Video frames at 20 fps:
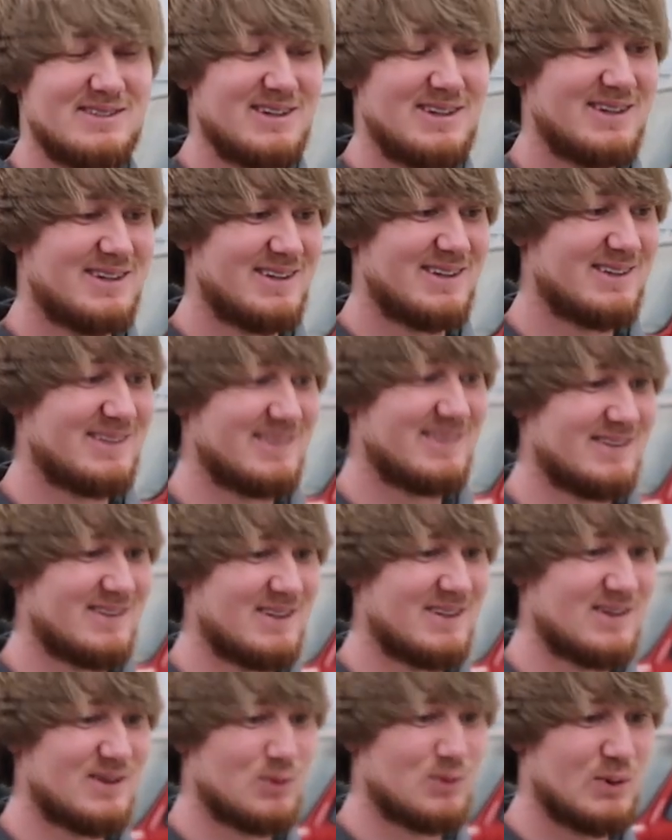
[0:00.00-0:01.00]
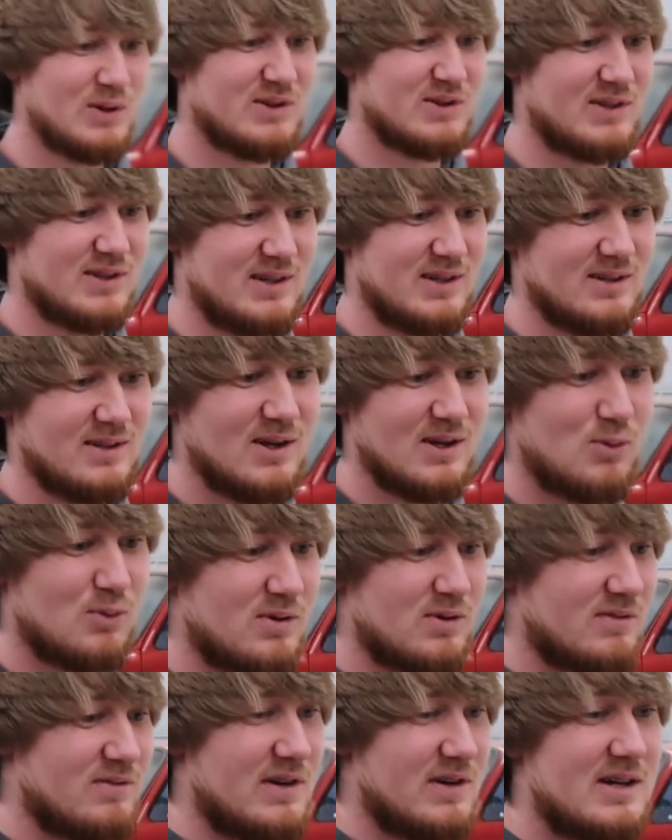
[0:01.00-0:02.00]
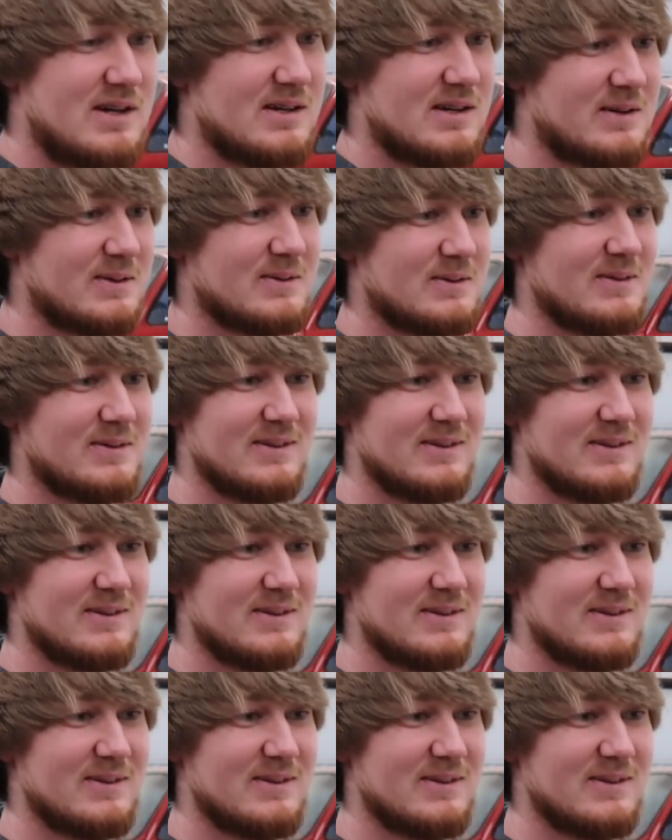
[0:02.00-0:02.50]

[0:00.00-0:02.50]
With a lowered vehicle.